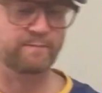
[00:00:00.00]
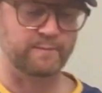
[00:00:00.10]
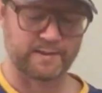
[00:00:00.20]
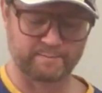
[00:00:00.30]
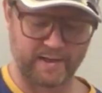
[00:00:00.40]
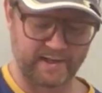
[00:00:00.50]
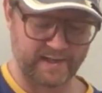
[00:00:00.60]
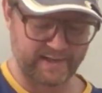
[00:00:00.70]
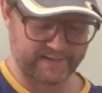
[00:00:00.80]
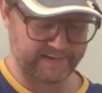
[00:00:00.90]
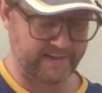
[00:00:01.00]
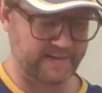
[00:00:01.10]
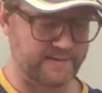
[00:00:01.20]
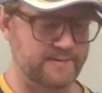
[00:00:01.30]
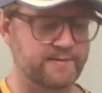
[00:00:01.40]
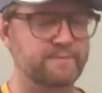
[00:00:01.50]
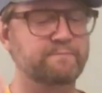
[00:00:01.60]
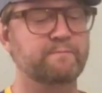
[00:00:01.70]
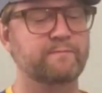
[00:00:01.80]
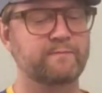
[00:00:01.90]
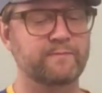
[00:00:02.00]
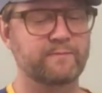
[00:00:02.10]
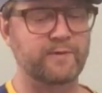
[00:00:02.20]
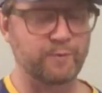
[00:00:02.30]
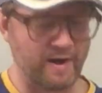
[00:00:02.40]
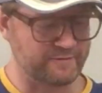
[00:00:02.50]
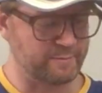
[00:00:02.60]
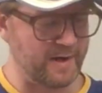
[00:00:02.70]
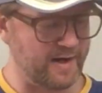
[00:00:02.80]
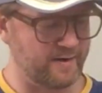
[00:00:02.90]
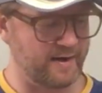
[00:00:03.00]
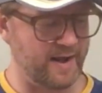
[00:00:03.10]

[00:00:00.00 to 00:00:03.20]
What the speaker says: but my guess is craft beer